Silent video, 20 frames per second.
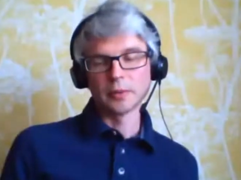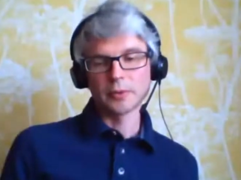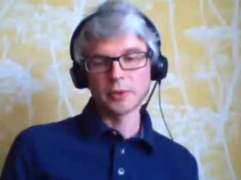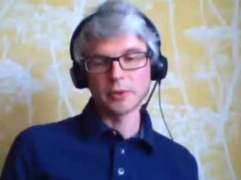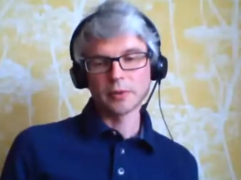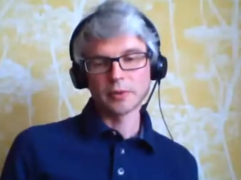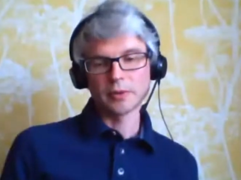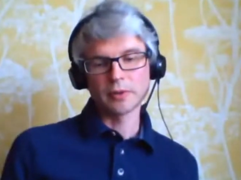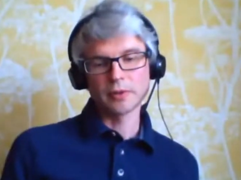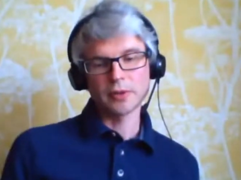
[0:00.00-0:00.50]

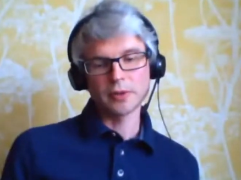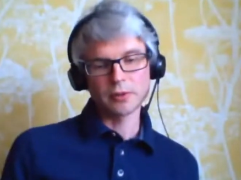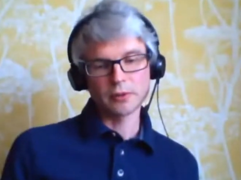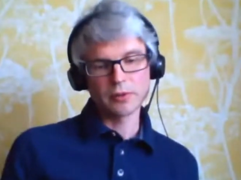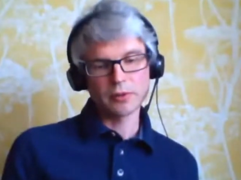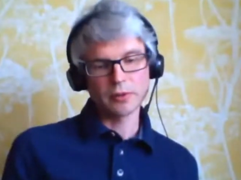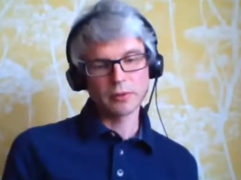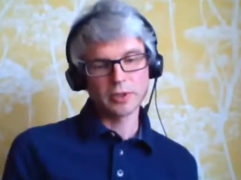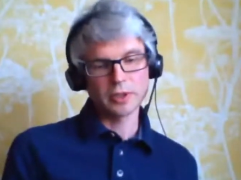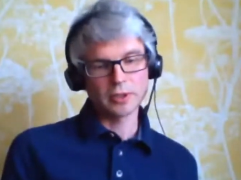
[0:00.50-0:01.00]
So as long as you're
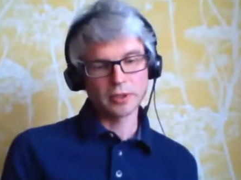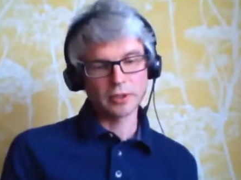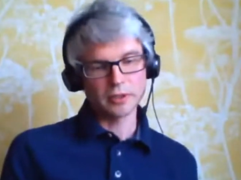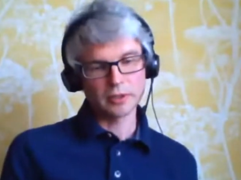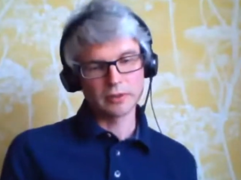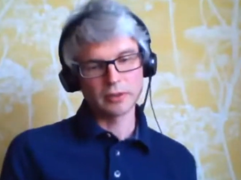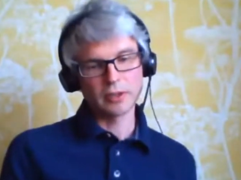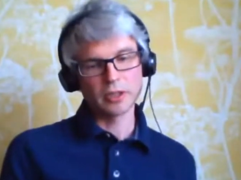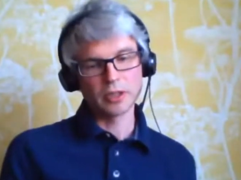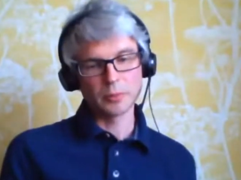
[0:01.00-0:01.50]
talking a
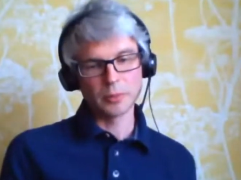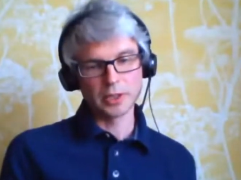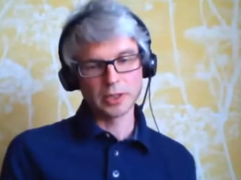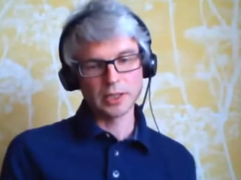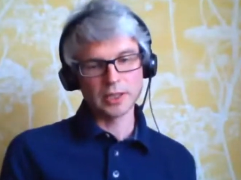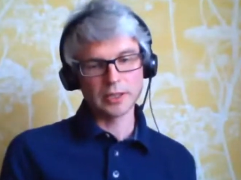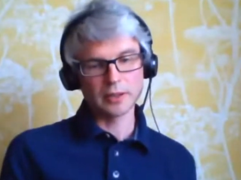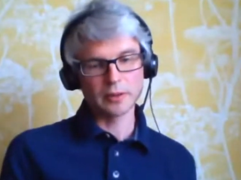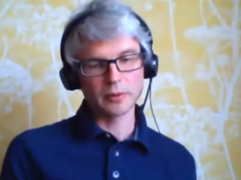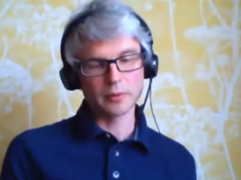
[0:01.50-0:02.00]
kind of common
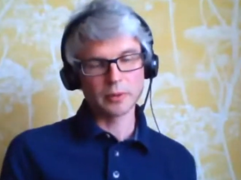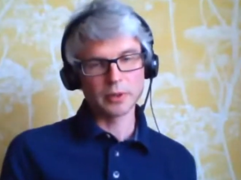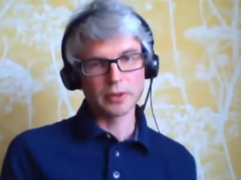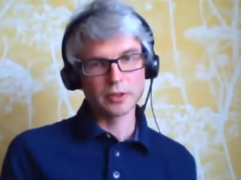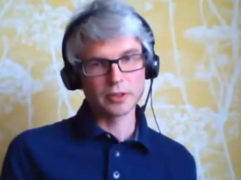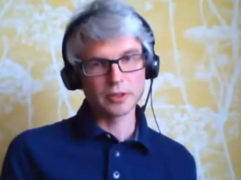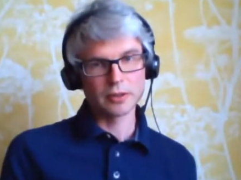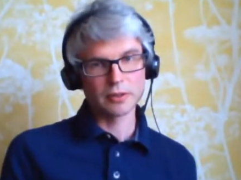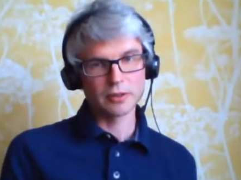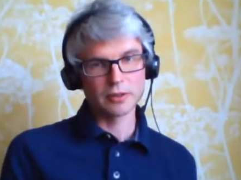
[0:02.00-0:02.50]

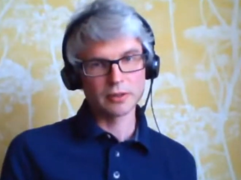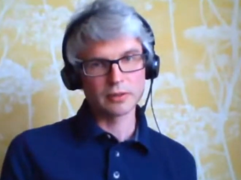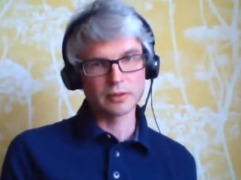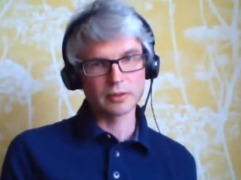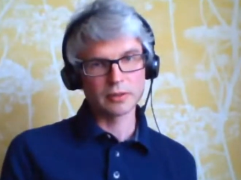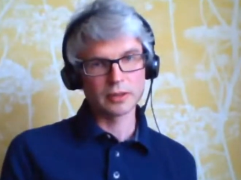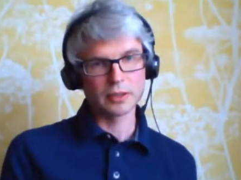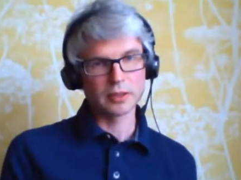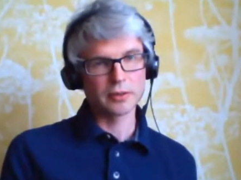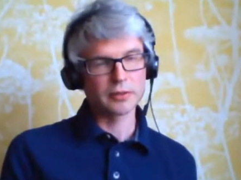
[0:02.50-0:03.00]
language,
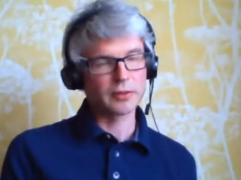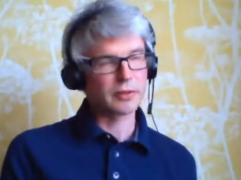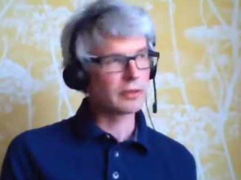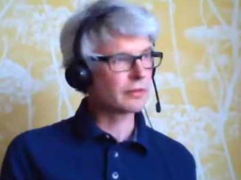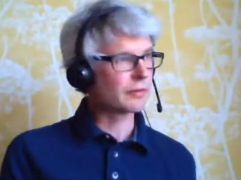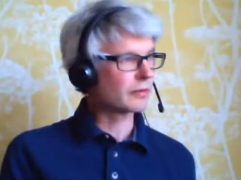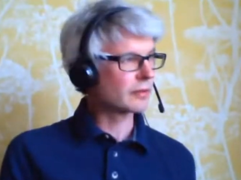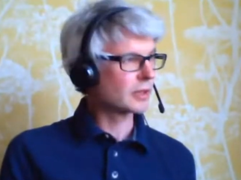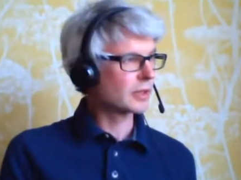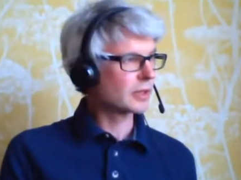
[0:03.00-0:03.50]
I don't know
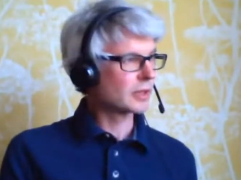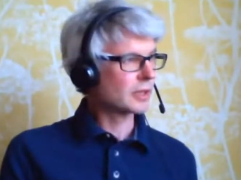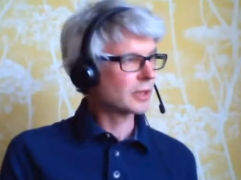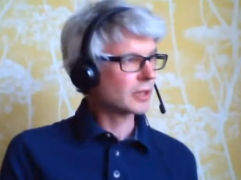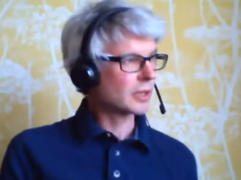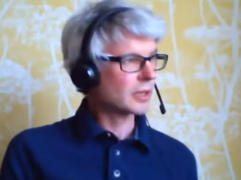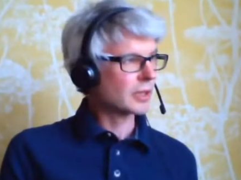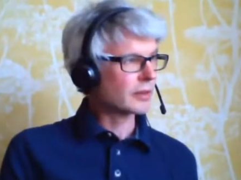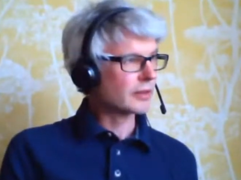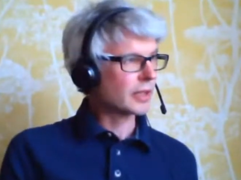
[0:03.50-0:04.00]
if,
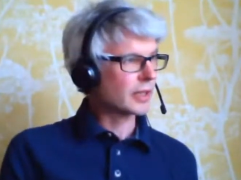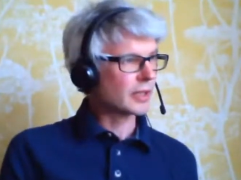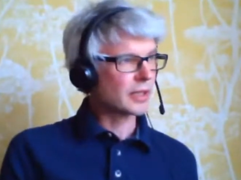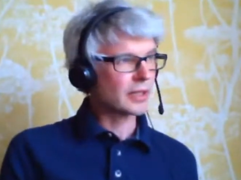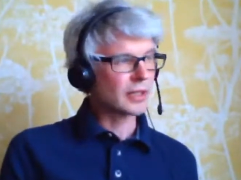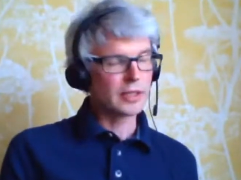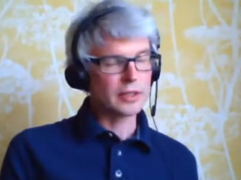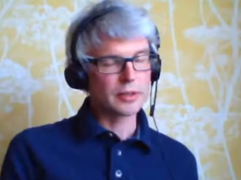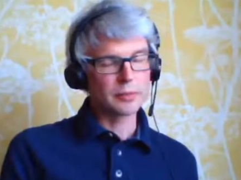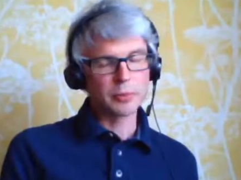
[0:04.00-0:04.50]
then
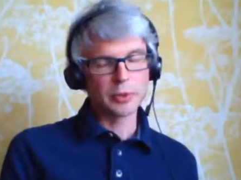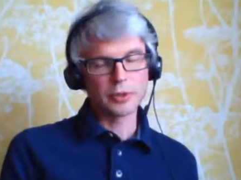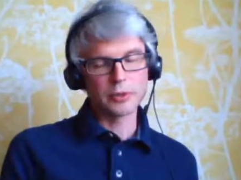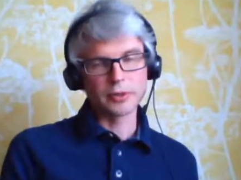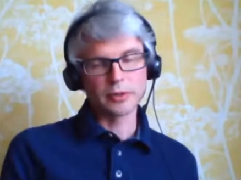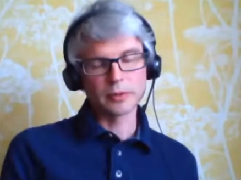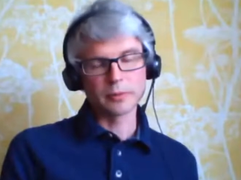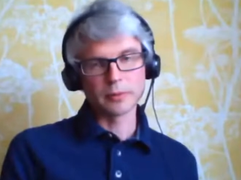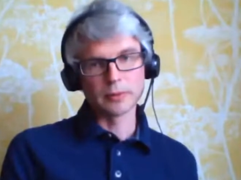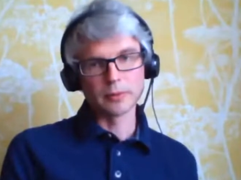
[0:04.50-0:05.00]
it's
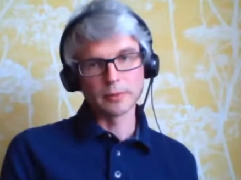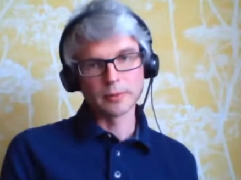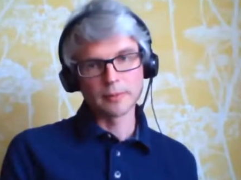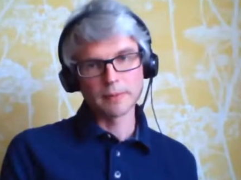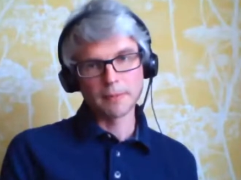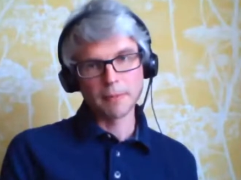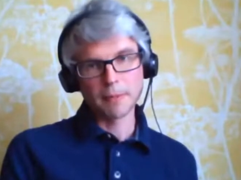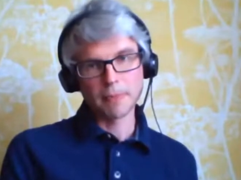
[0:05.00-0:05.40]
possible.